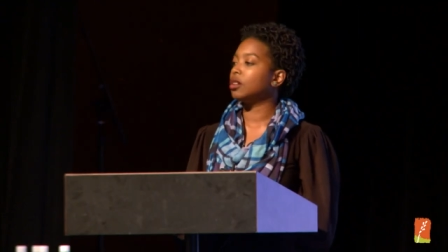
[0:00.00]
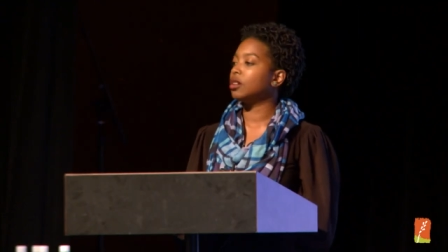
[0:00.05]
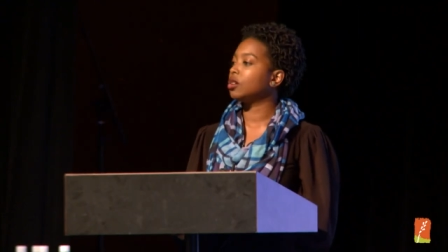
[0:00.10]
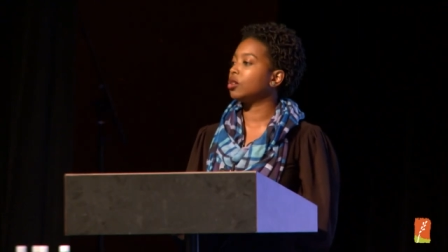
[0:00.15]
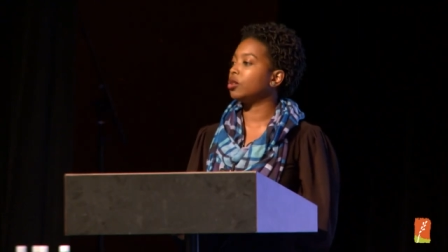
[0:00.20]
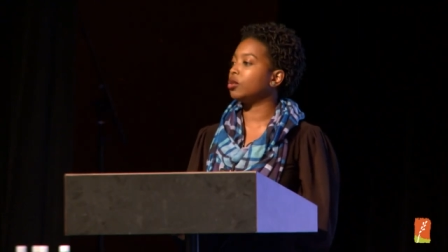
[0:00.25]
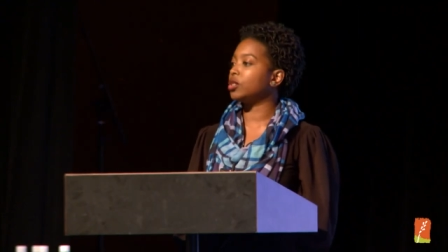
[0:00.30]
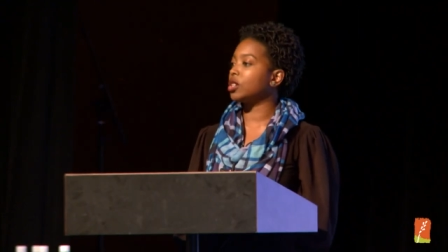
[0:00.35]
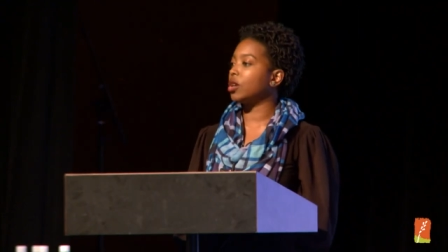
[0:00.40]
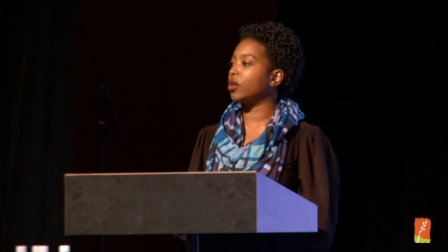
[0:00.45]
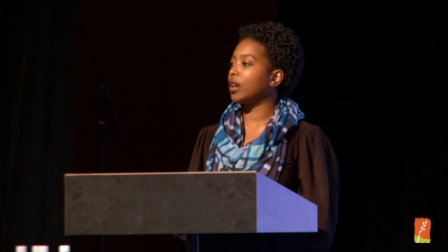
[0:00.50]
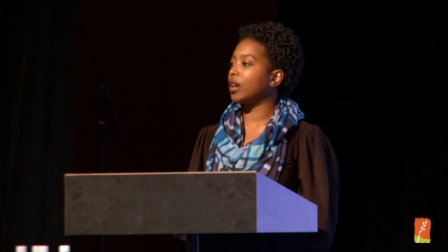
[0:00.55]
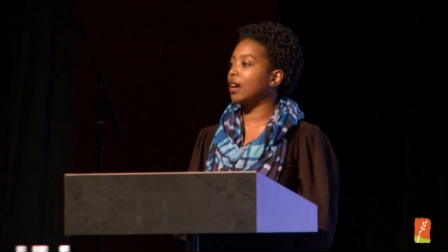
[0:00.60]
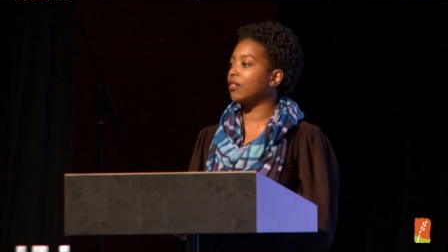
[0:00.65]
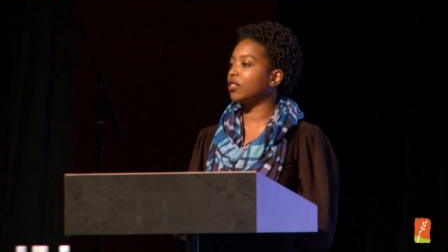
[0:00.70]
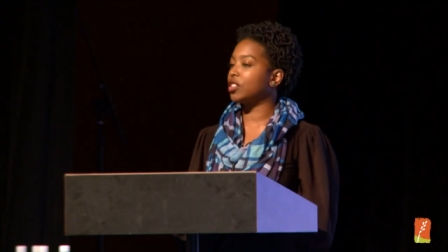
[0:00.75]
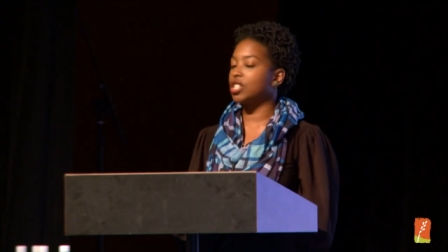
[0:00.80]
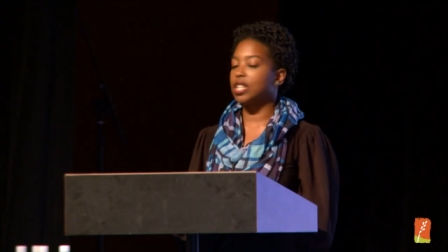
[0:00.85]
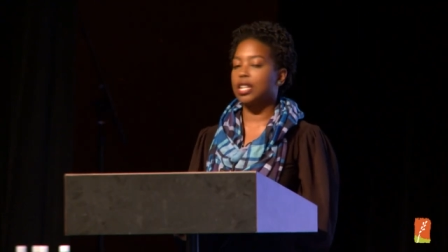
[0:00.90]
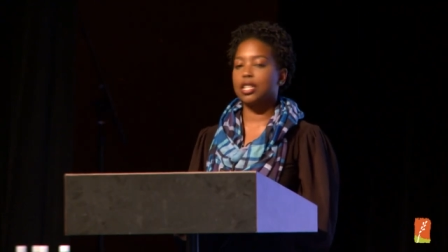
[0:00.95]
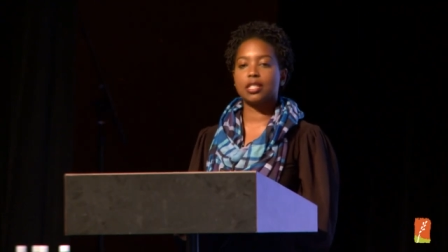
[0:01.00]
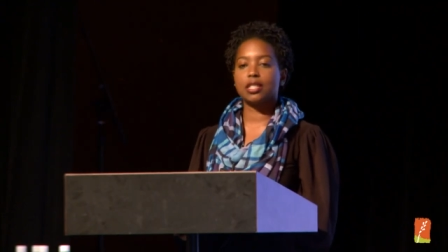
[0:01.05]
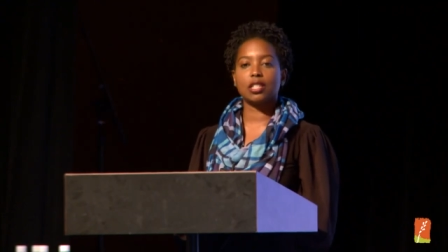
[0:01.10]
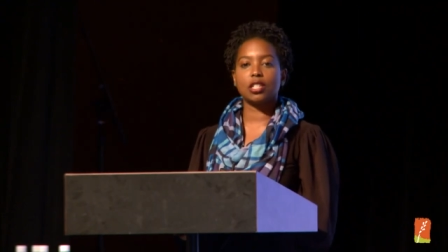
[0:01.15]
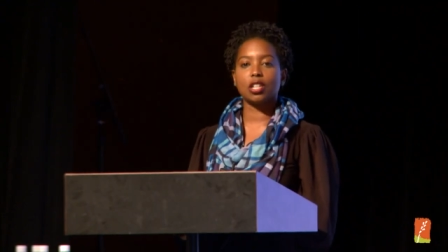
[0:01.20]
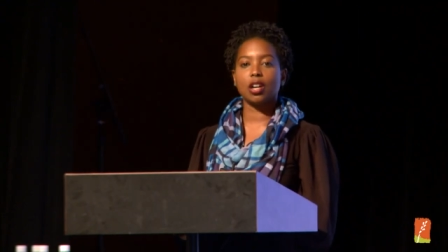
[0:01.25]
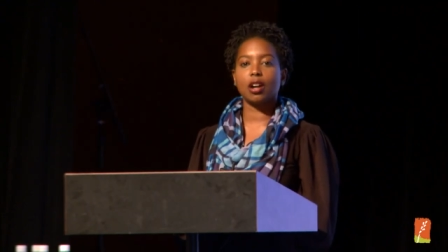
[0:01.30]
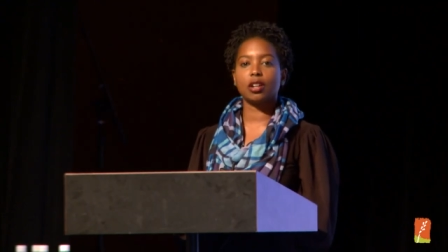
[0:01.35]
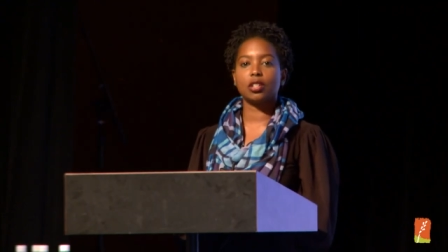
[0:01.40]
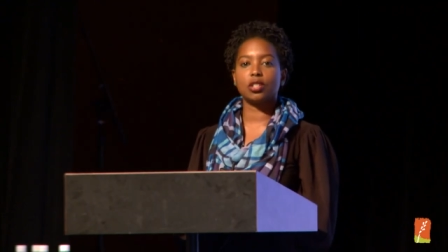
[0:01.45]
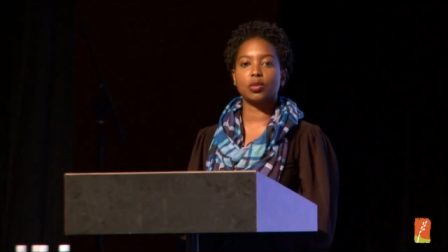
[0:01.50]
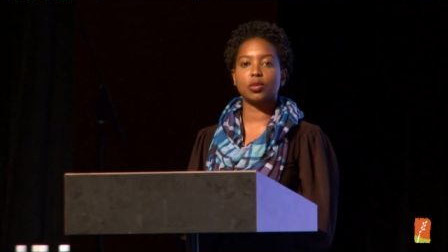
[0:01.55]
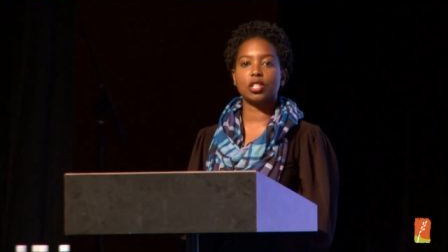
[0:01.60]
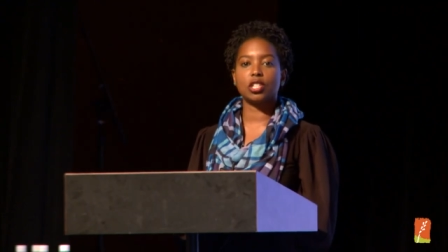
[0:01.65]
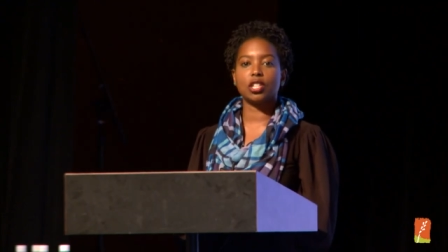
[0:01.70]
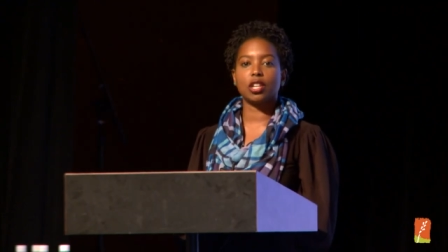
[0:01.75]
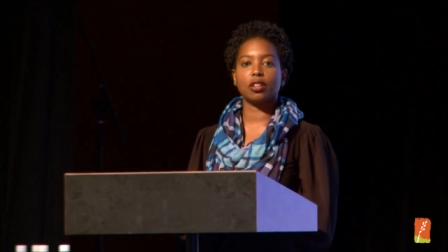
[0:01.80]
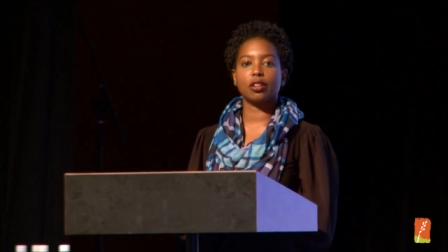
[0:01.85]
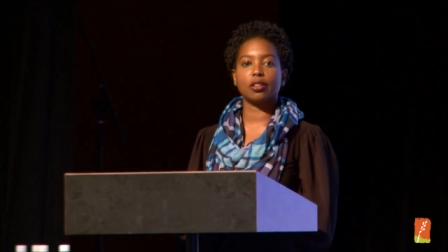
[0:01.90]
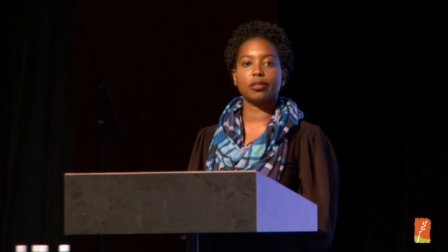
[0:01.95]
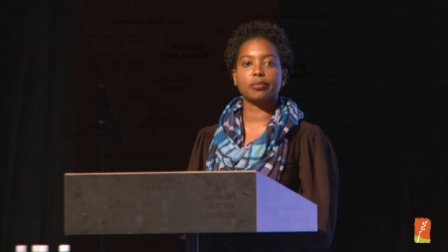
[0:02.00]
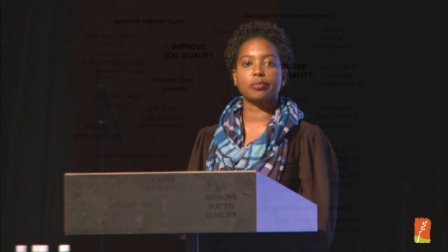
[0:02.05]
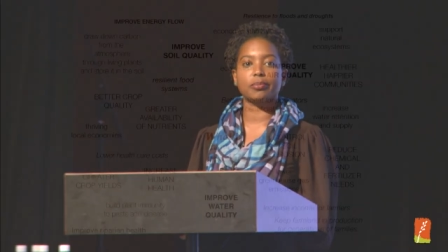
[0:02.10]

who don't have a chance to talk to each other?